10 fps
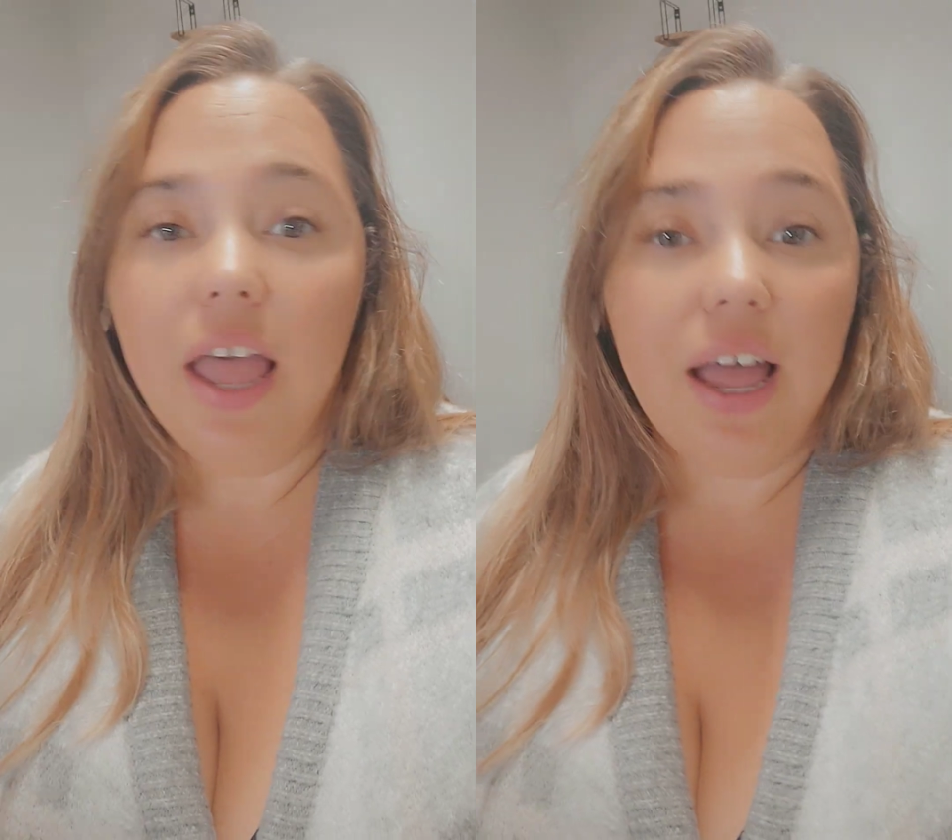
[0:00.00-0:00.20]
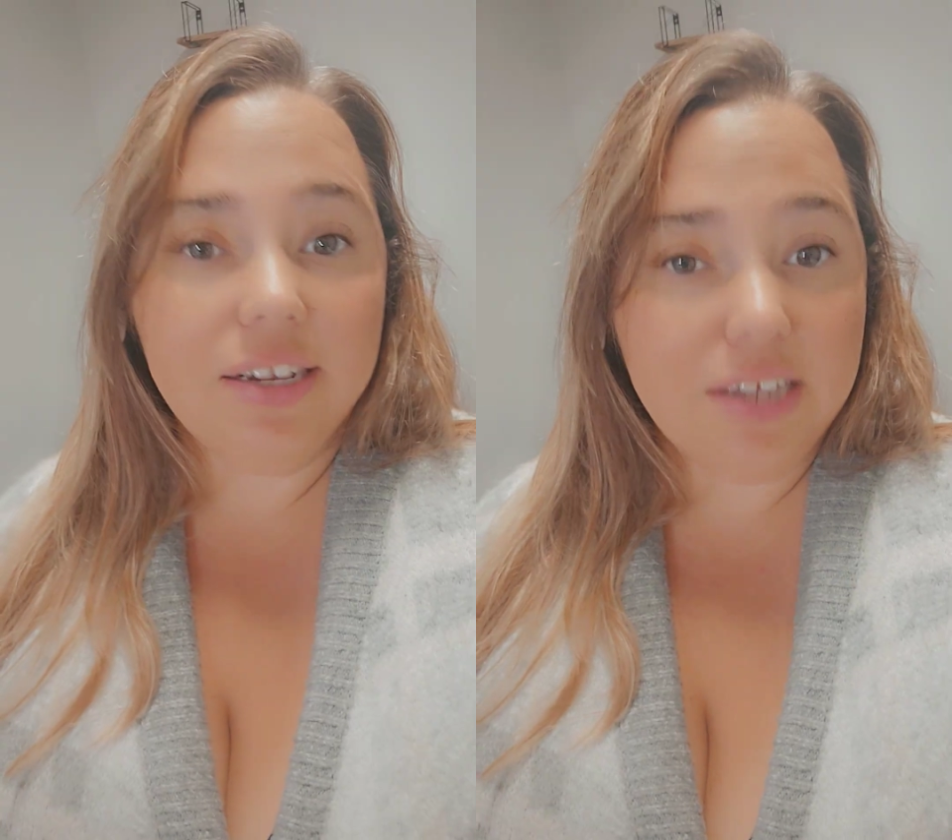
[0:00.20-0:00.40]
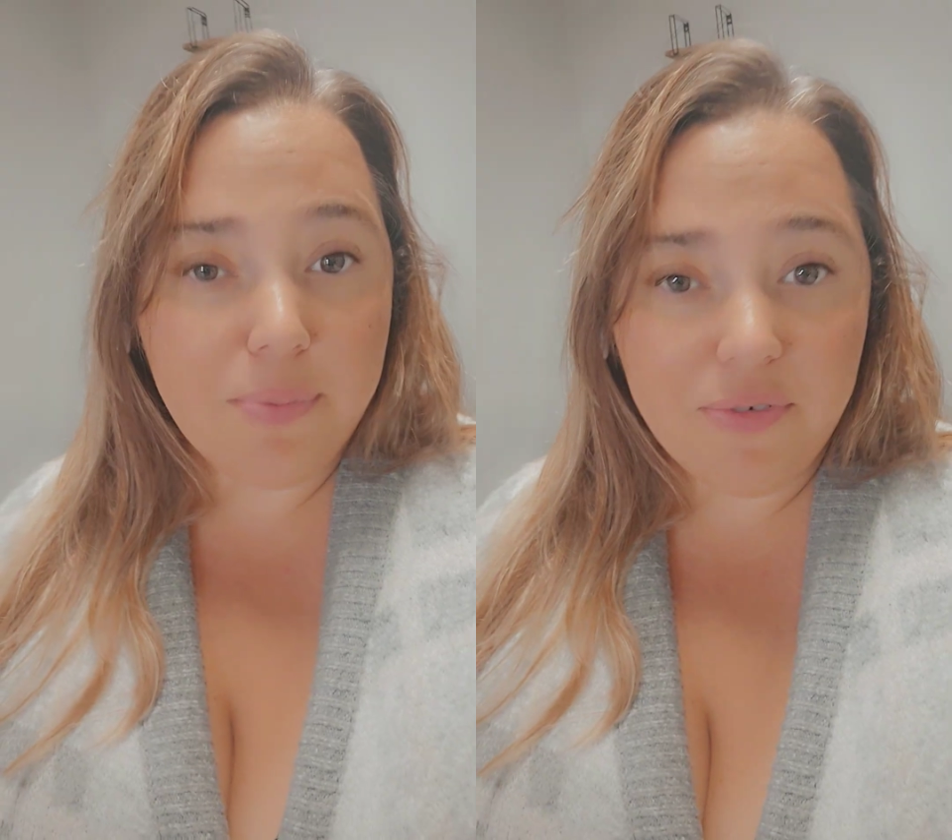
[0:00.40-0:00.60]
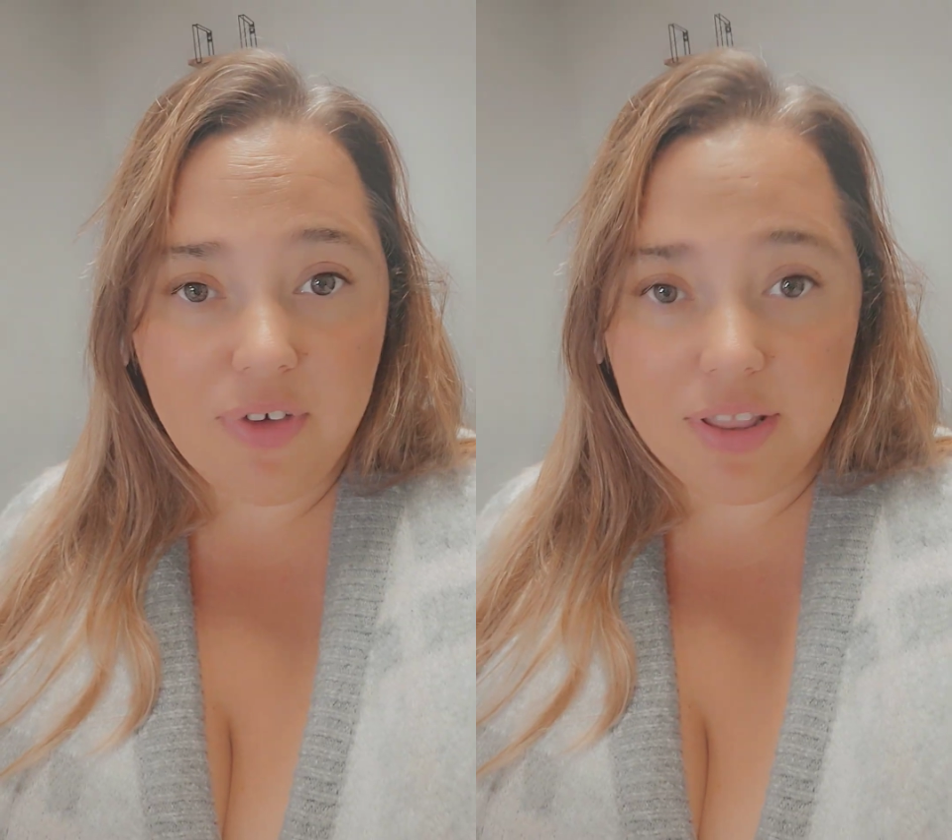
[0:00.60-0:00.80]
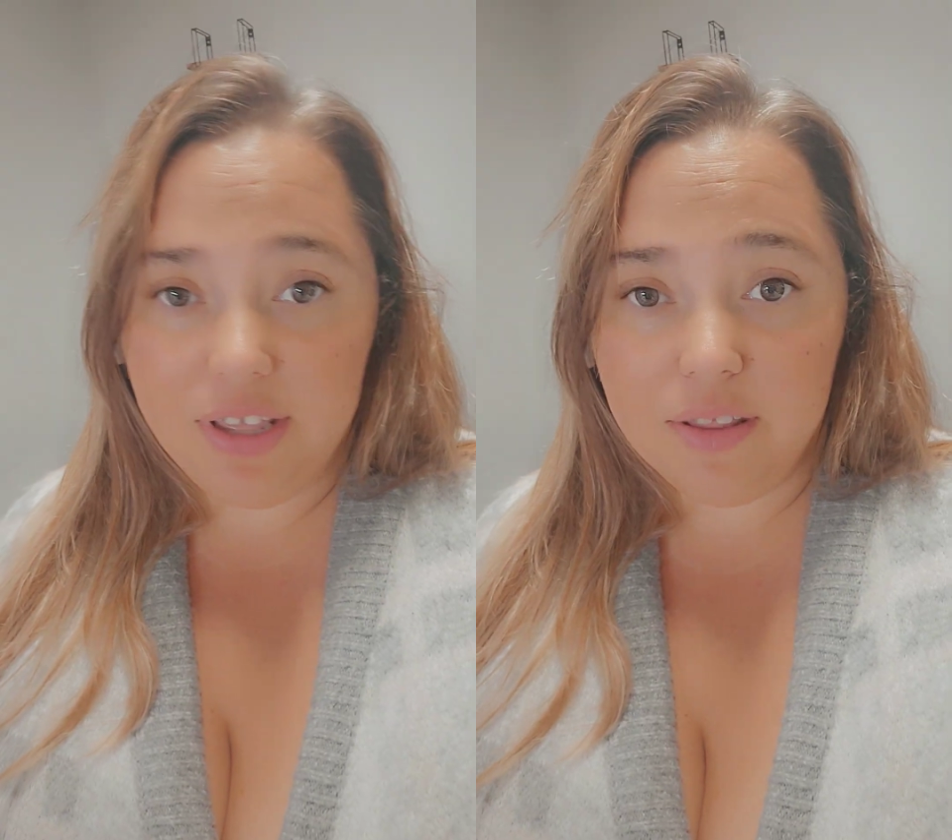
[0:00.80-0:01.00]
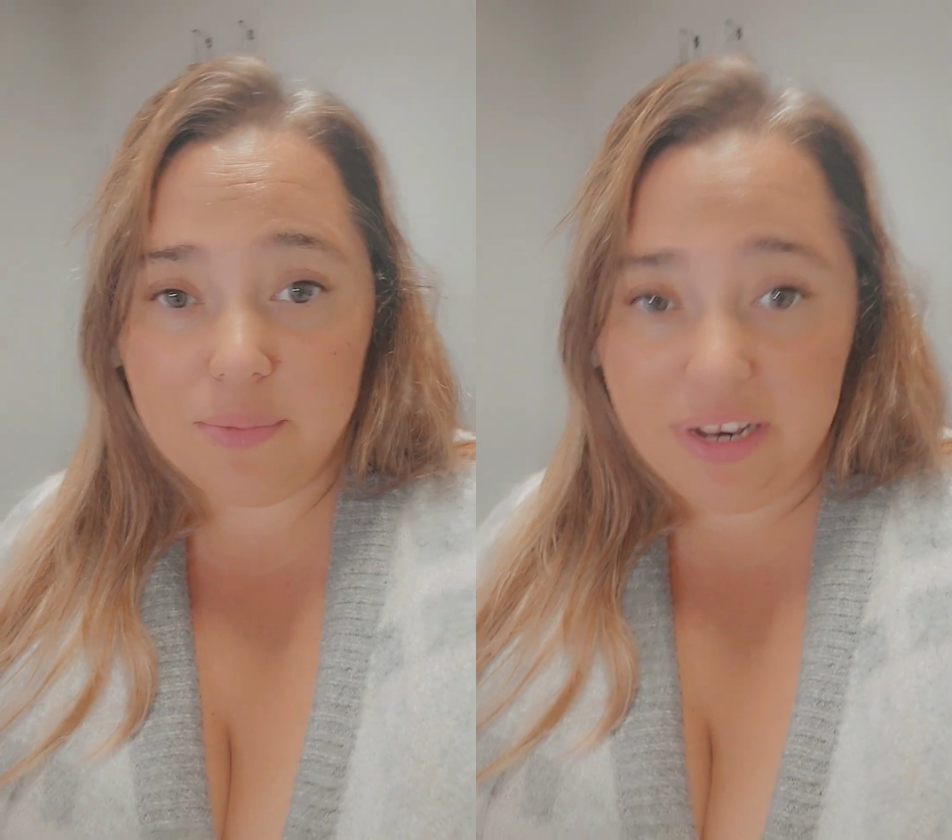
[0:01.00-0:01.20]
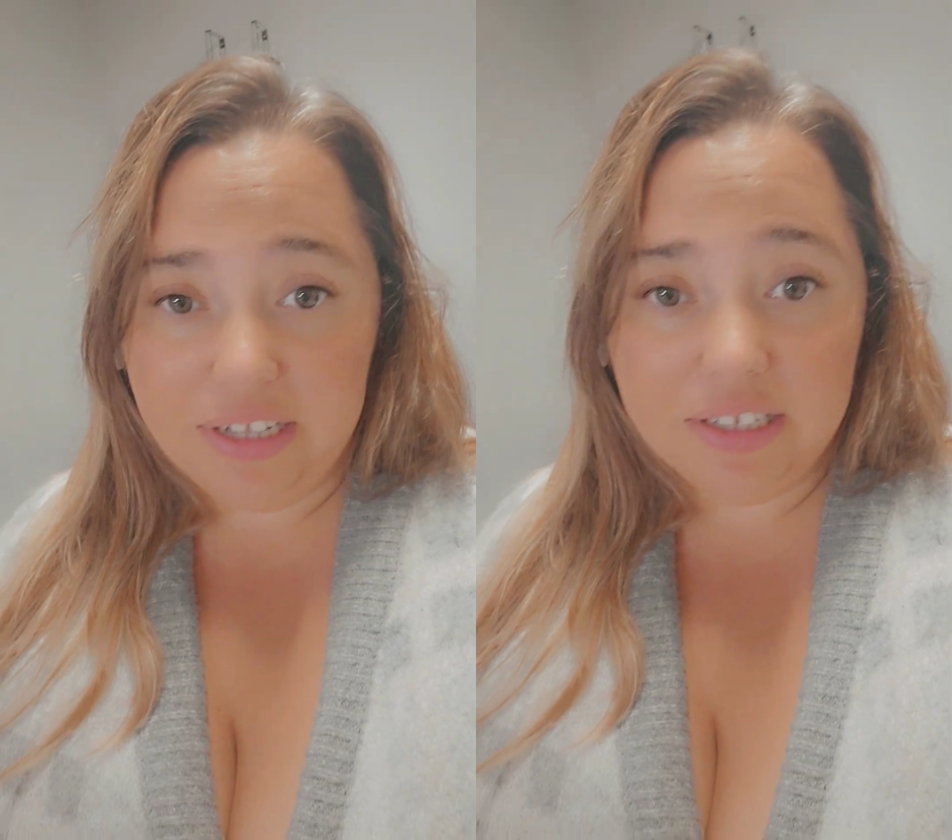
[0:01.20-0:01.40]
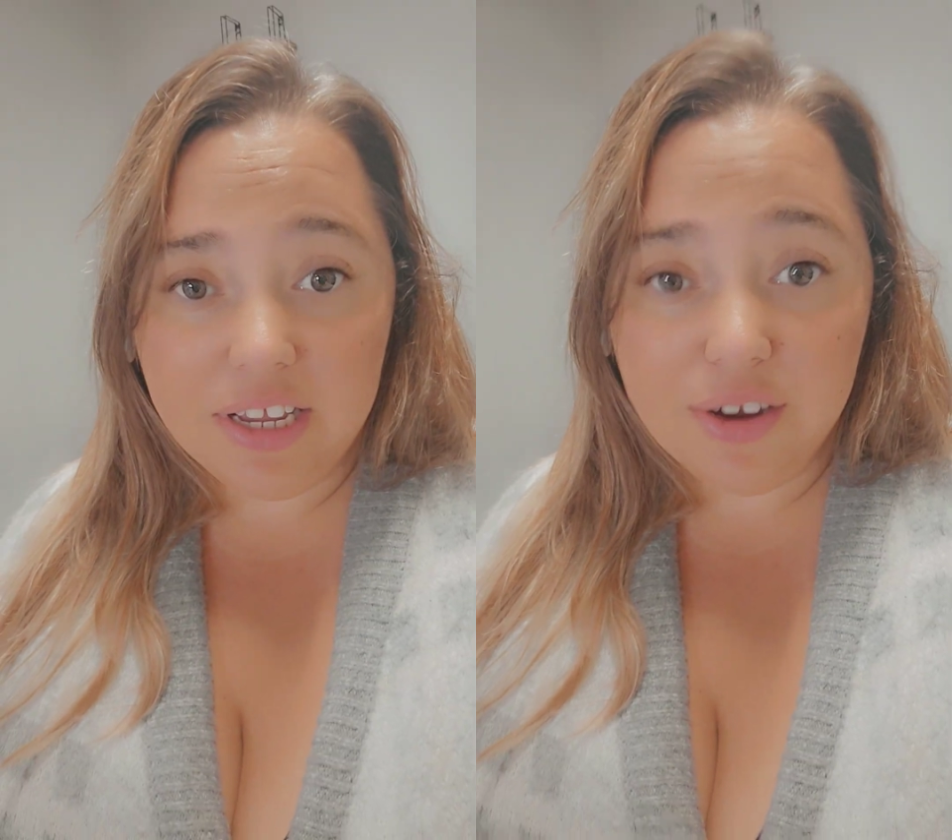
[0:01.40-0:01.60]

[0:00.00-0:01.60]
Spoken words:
On top of all the other maintenance that